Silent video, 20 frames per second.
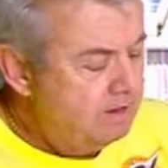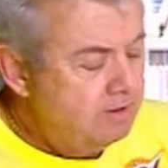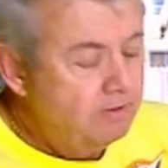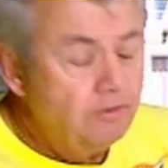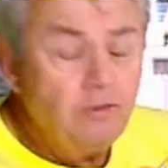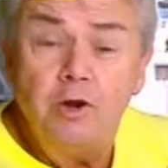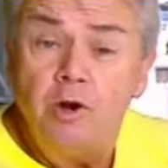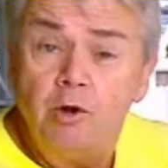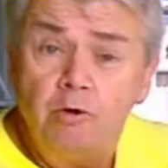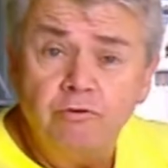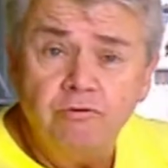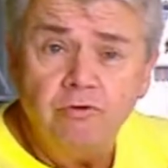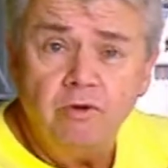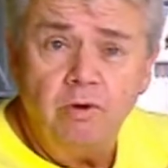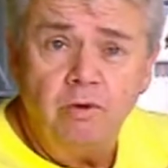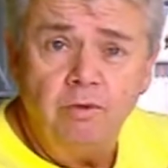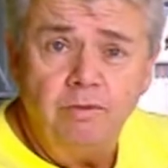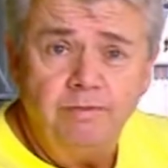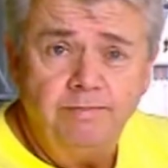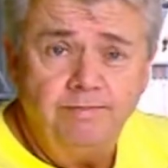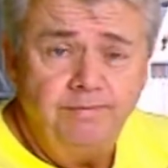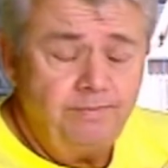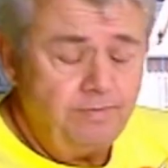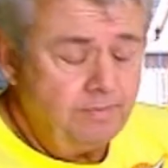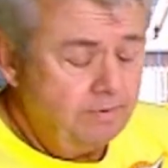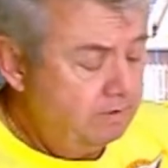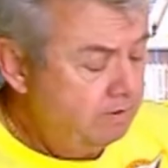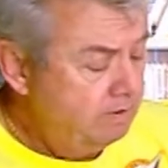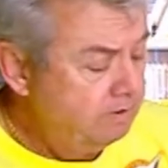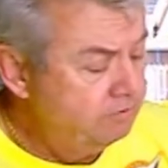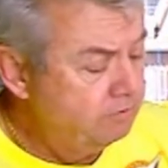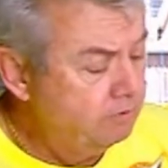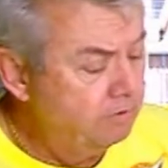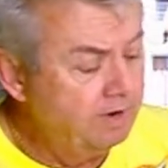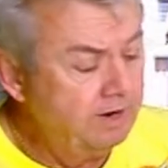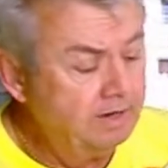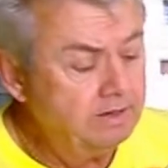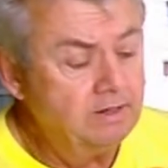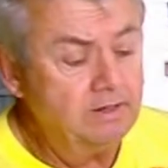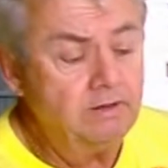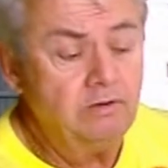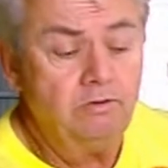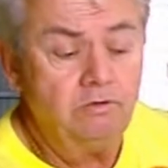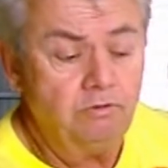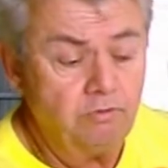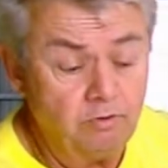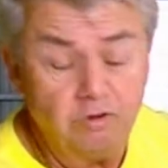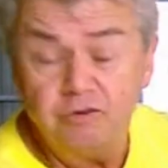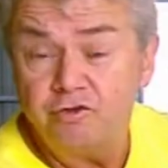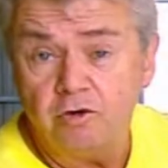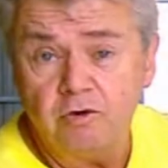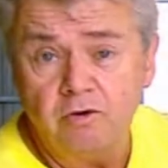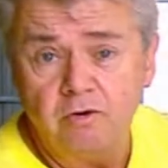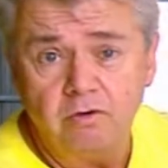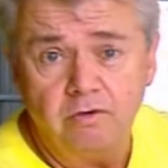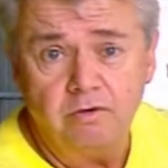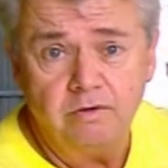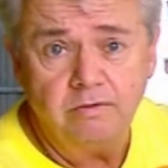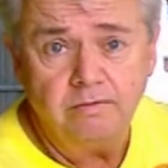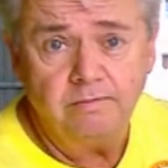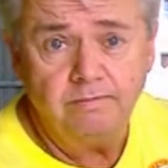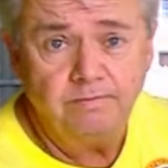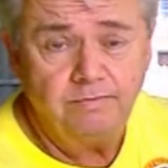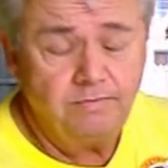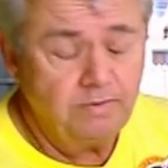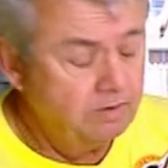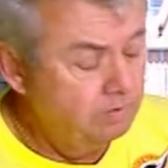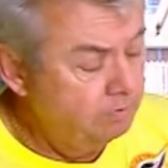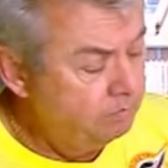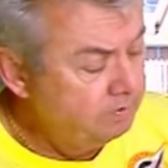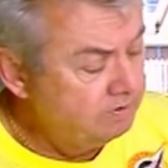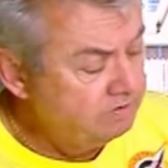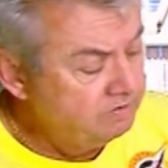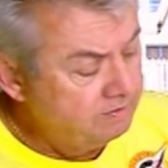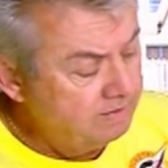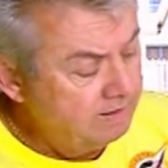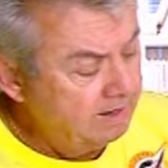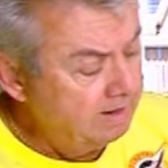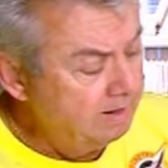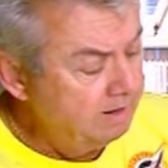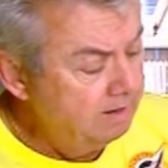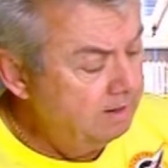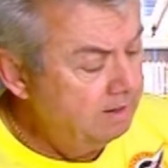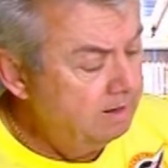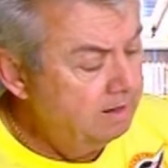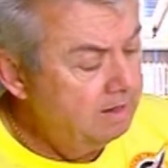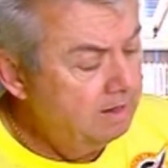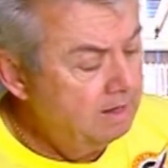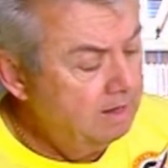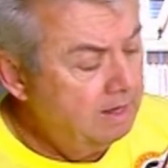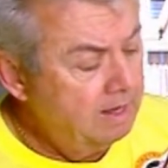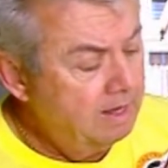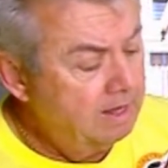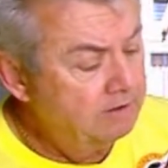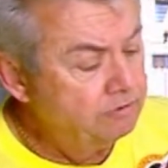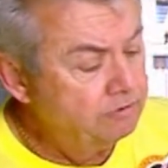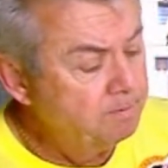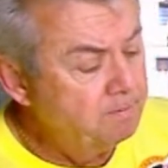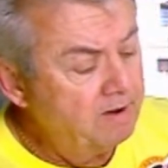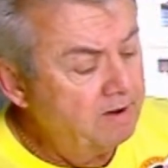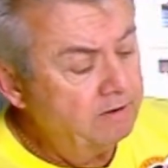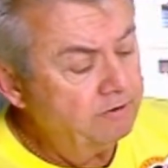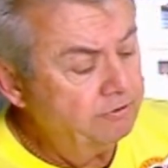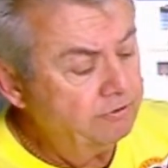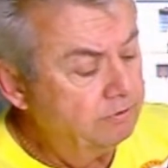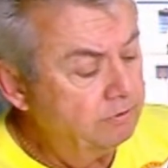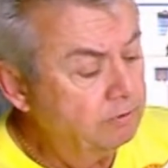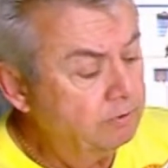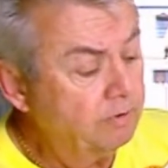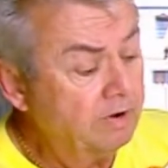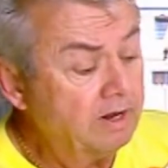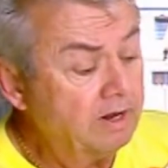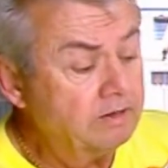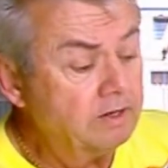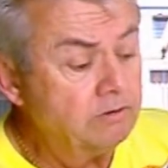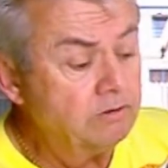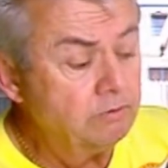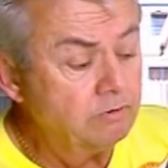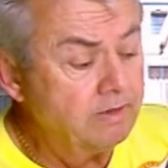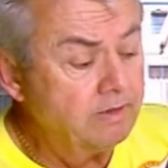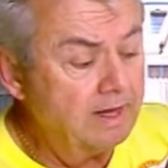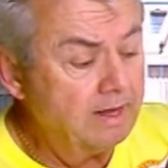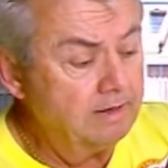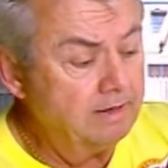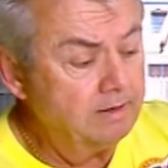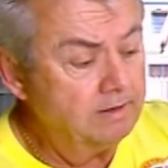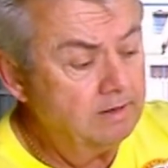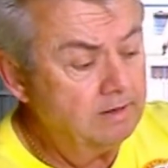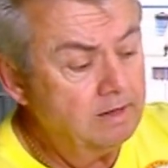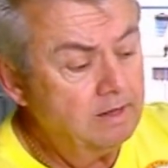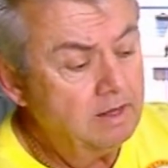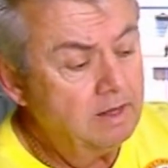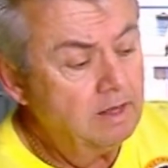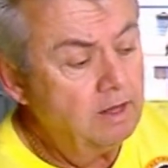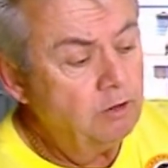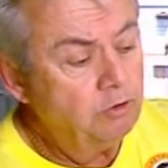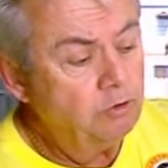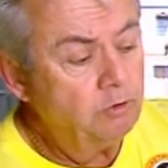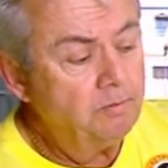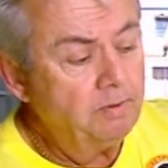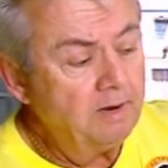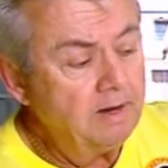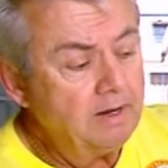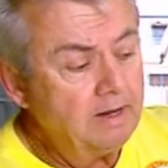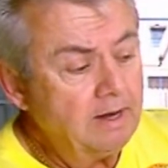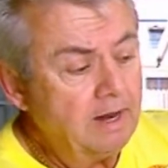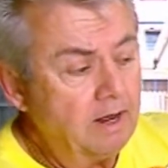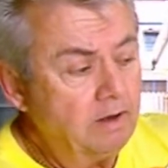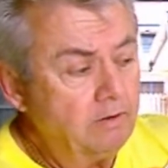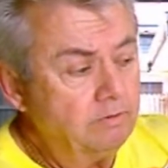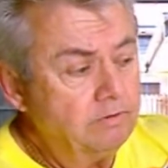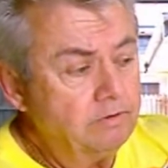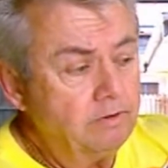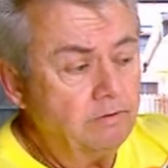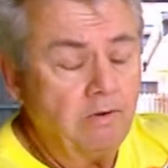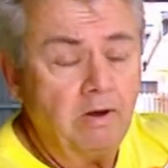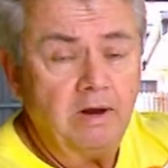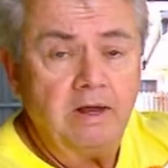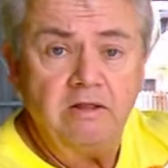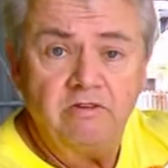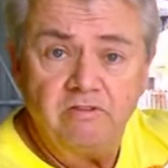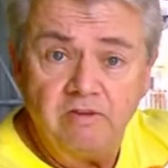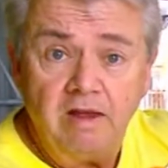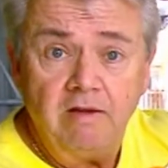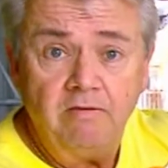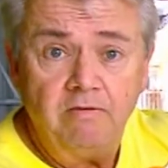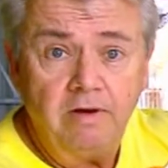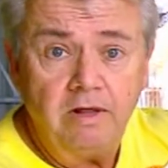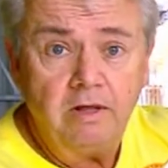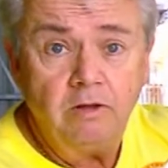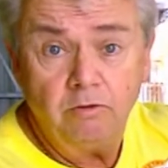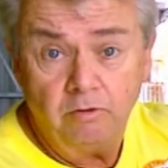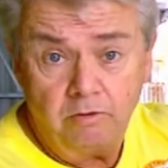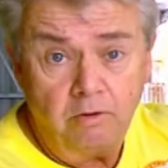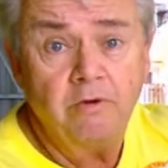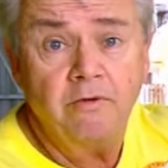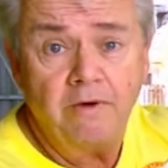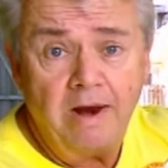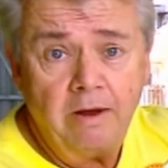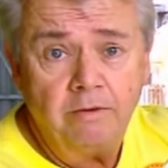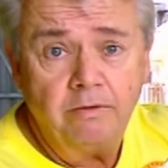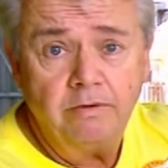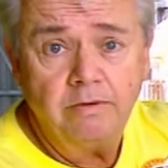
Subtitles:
The nose cone is connected to a shock cord, which then has a parachute connected to that to bring down the rocket safely to the ground.